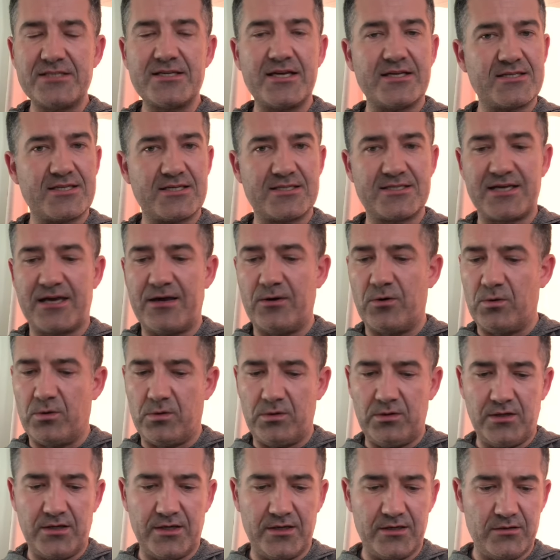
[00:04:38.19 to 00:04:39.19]
As I say,
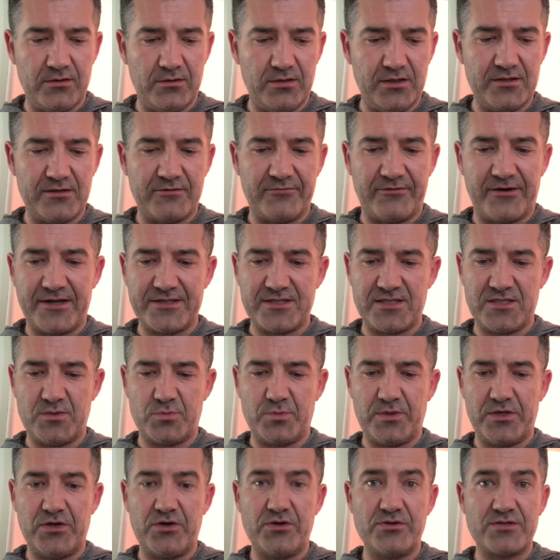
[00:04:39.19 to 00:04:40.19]
all the devices
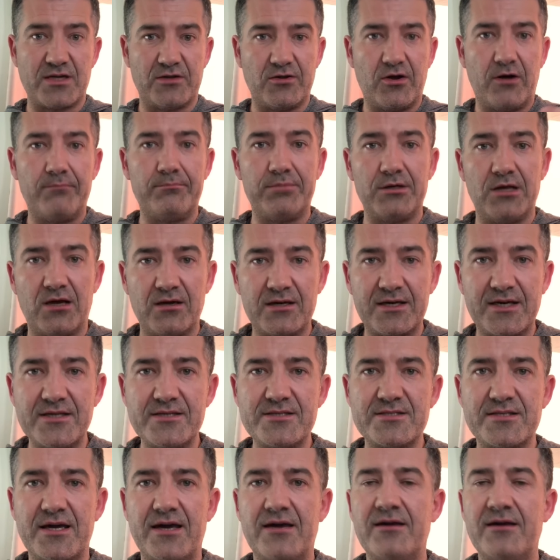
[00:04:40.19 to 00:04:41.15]
we use are not blockers.